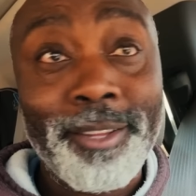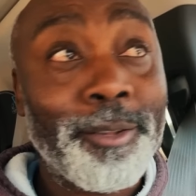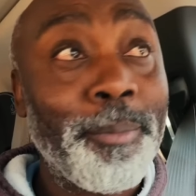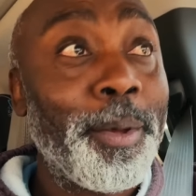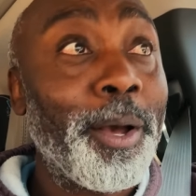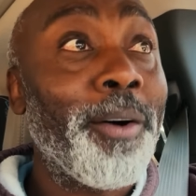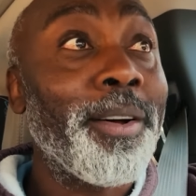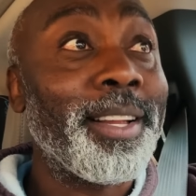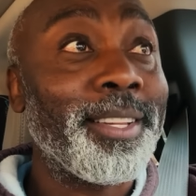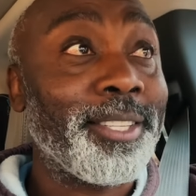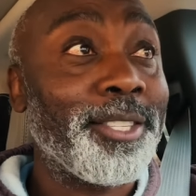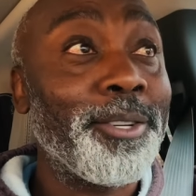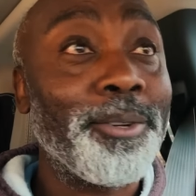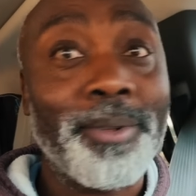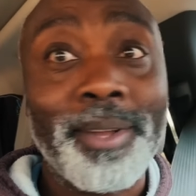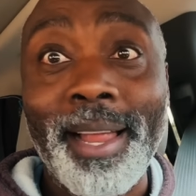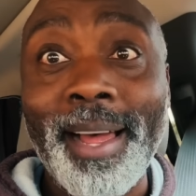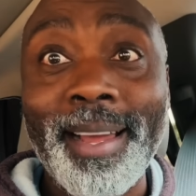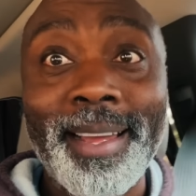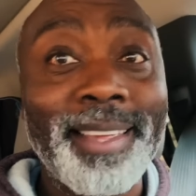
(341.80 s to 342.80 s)
To be honest
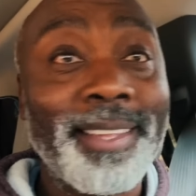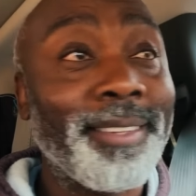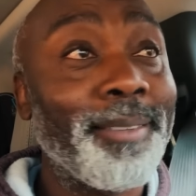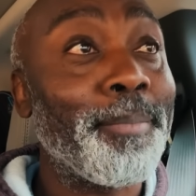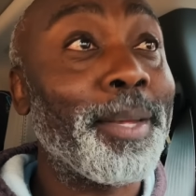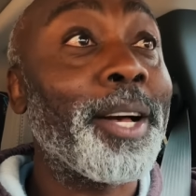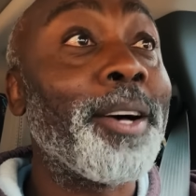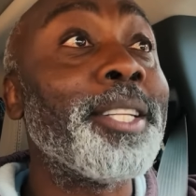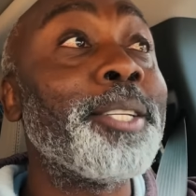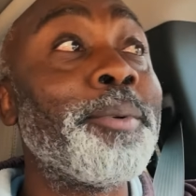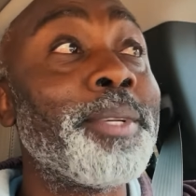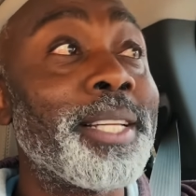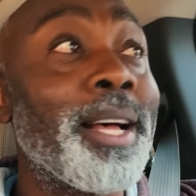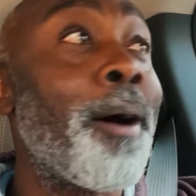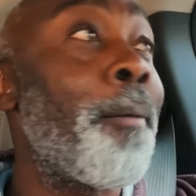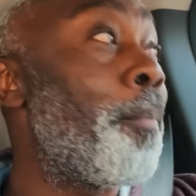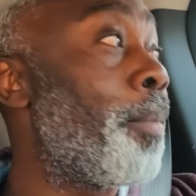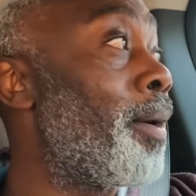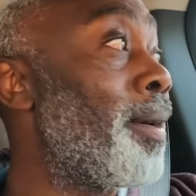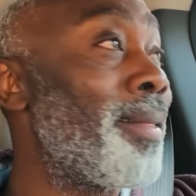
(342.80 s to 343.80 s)
too, like, because it was
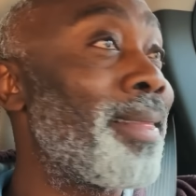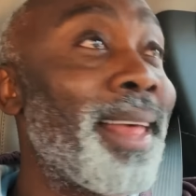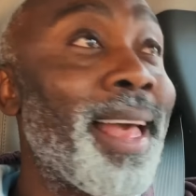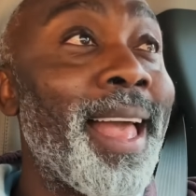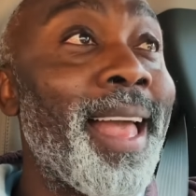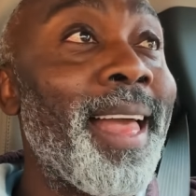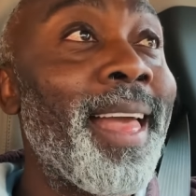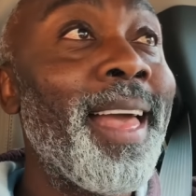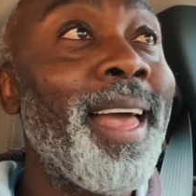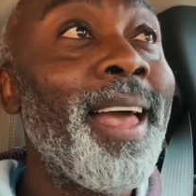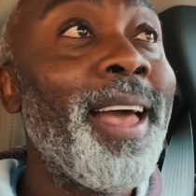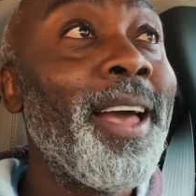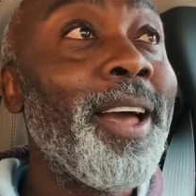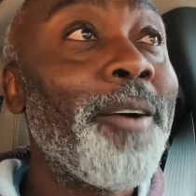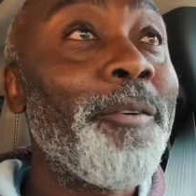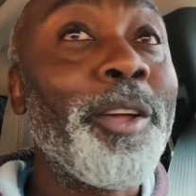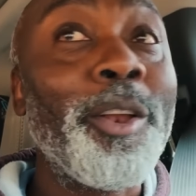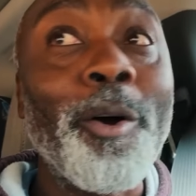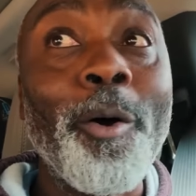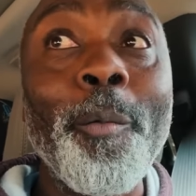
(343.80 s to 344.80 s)
her birthday,
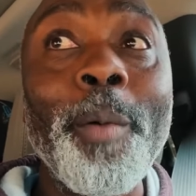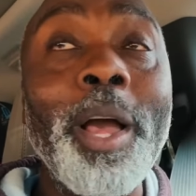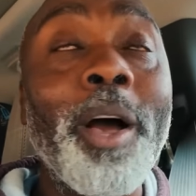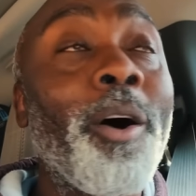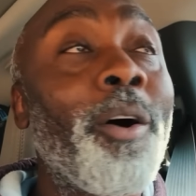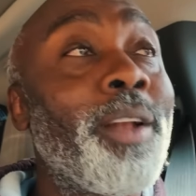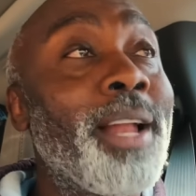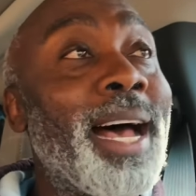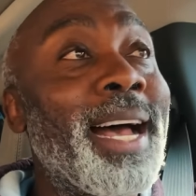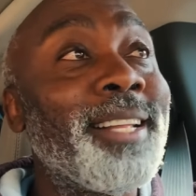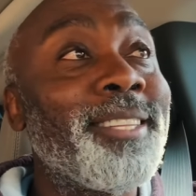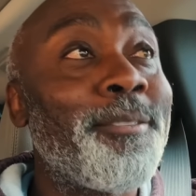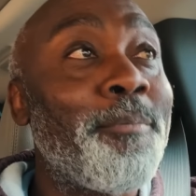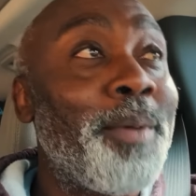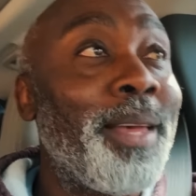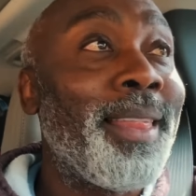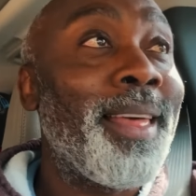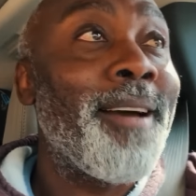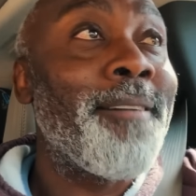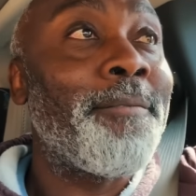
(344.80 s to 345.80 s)
we know we all had to
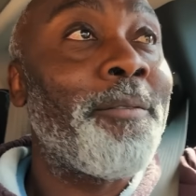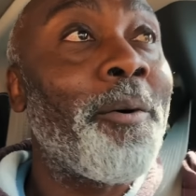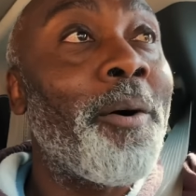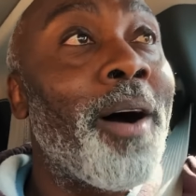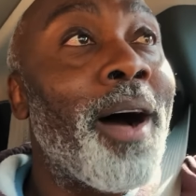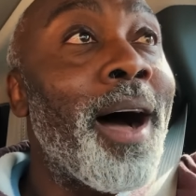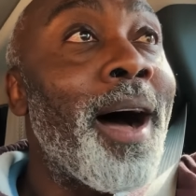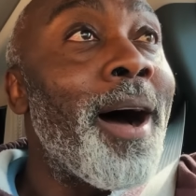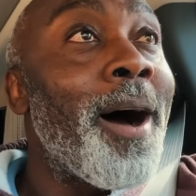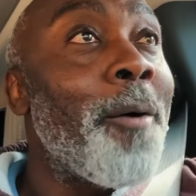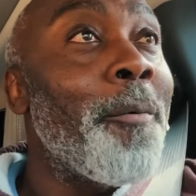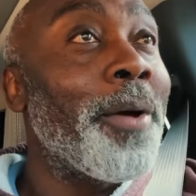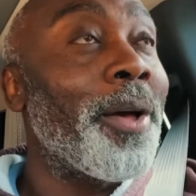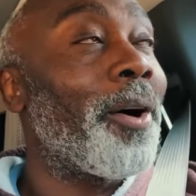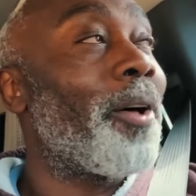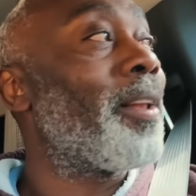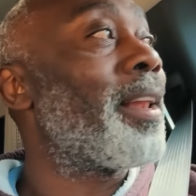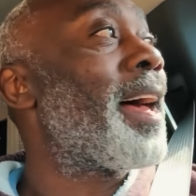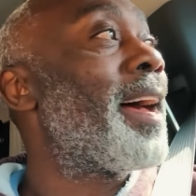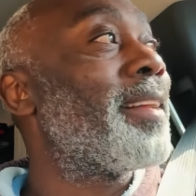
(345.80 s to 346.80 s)
be there for her. We
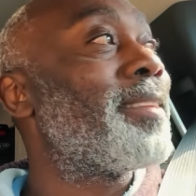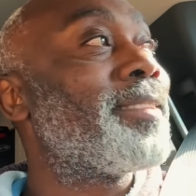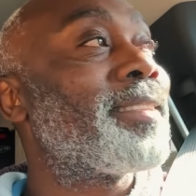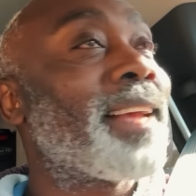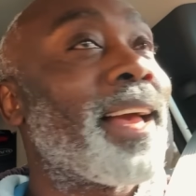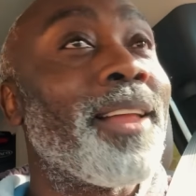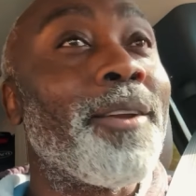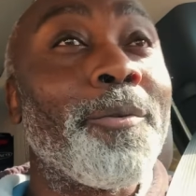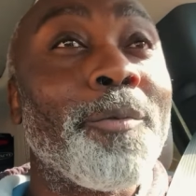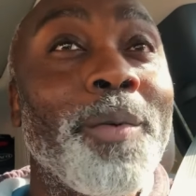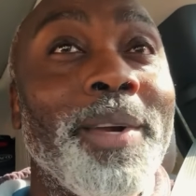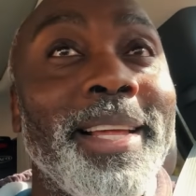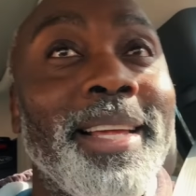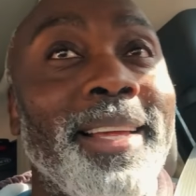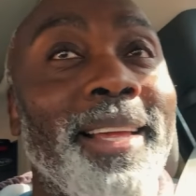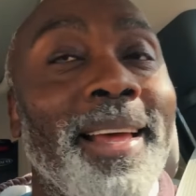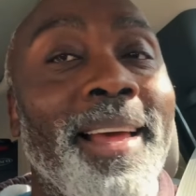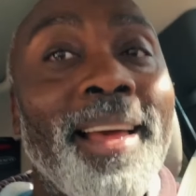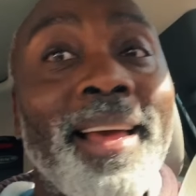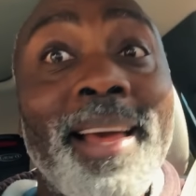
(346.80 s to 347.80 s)
all had to kind of
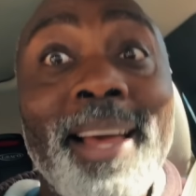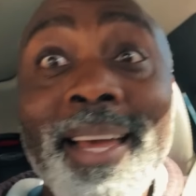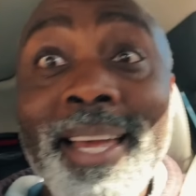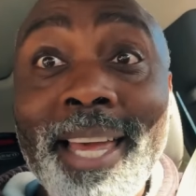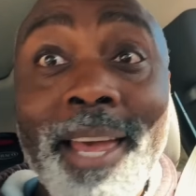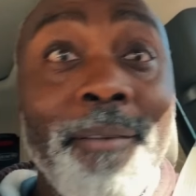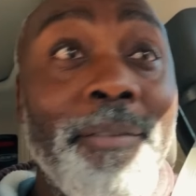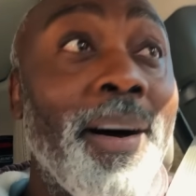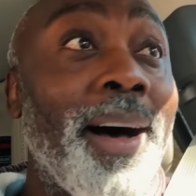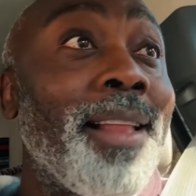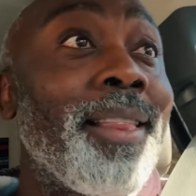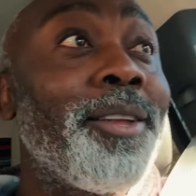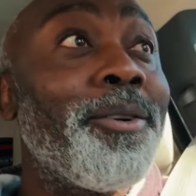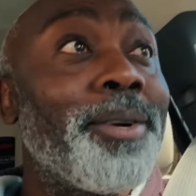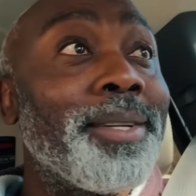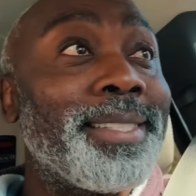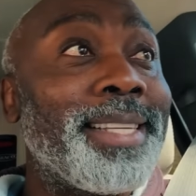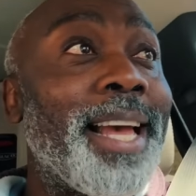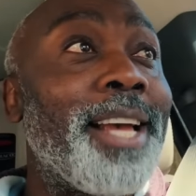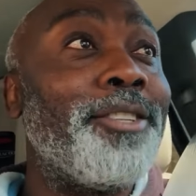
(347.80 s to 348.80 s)
really give her a
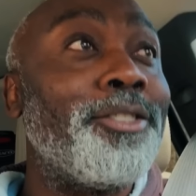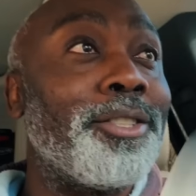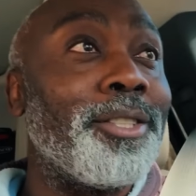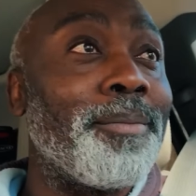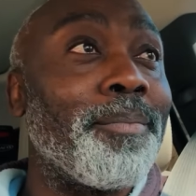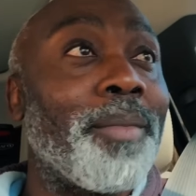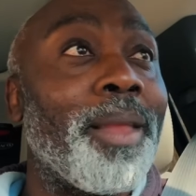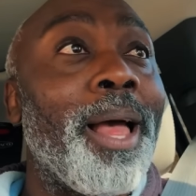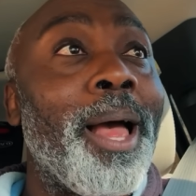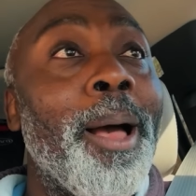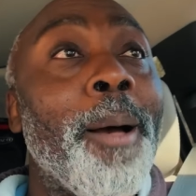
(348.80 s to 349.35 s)
little attention.